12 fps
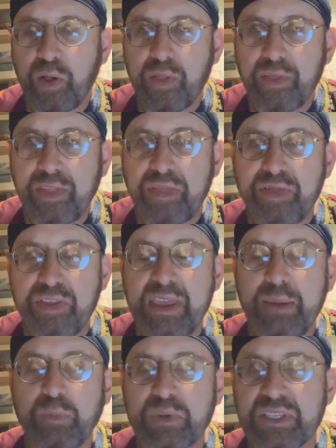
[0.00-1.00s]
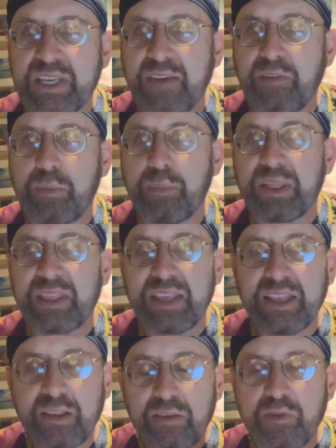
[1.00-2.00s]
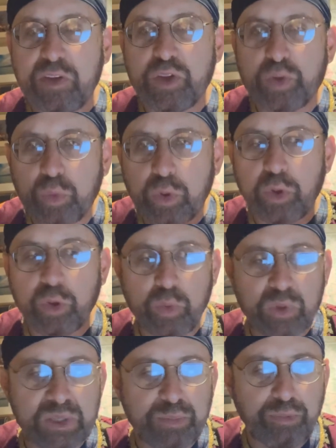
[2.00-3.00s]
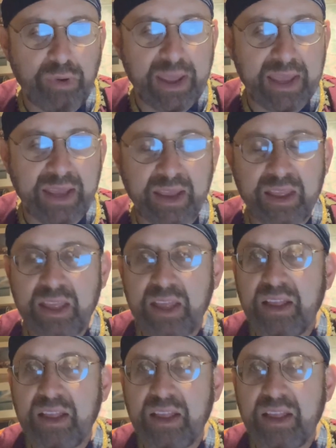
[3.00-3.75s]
the theme was given, but the individual who was praying